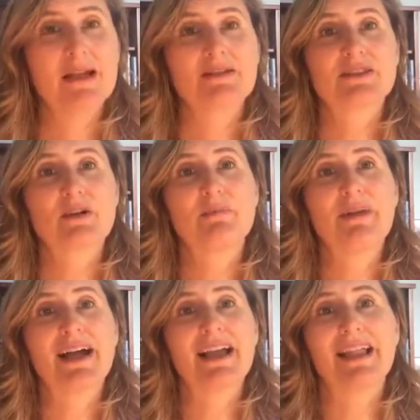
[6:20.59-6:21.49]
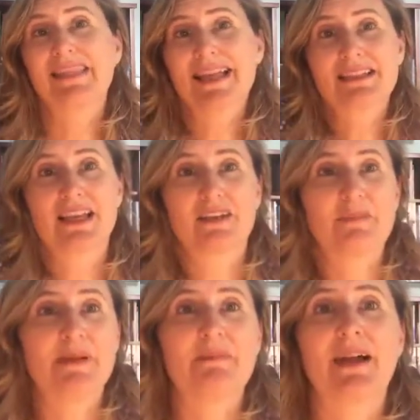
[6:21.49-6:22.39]
So that's kind of
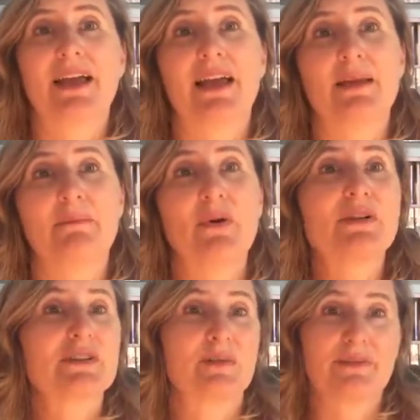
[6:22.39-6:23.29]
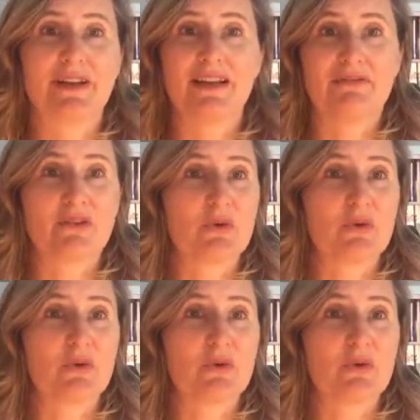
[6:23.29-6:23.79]
been my modus operandi for